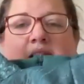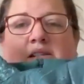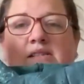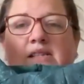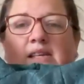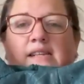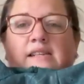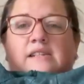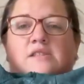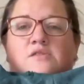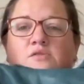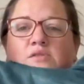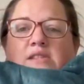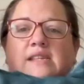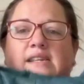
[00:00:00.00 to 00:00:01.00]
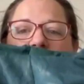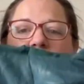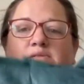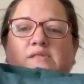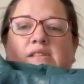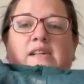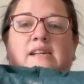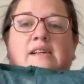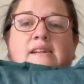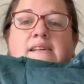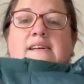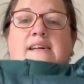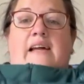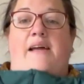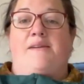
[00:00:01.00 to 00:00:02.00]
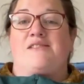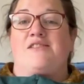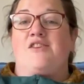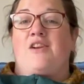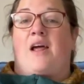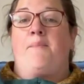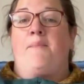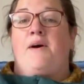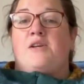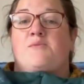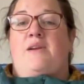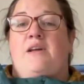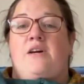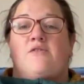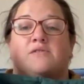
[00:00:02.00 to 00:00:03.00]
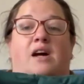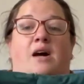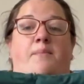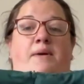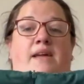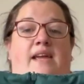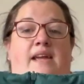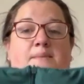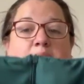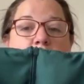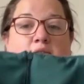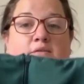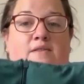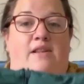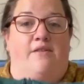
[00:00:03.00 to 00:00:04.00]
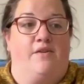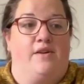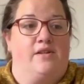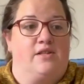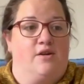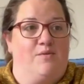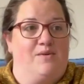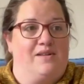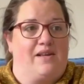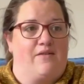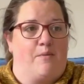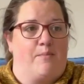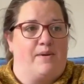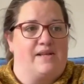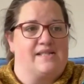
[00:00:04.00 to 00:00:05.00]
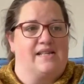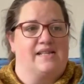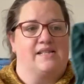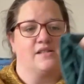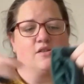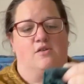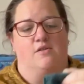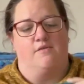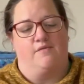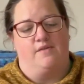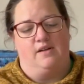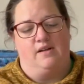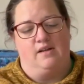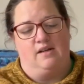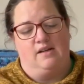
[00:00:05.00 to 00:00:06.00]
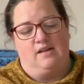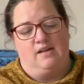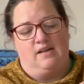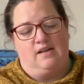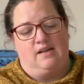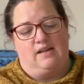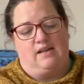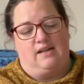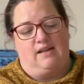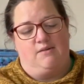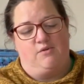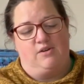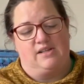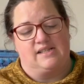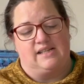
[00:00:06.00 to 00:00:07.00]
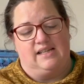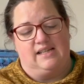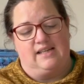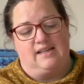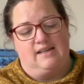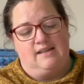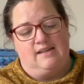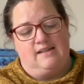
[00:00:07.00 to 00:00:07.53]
so that needs sorting out. It doesn't look like much when I hold it up here, but hopefully the photo will give you a better sense of what it's like.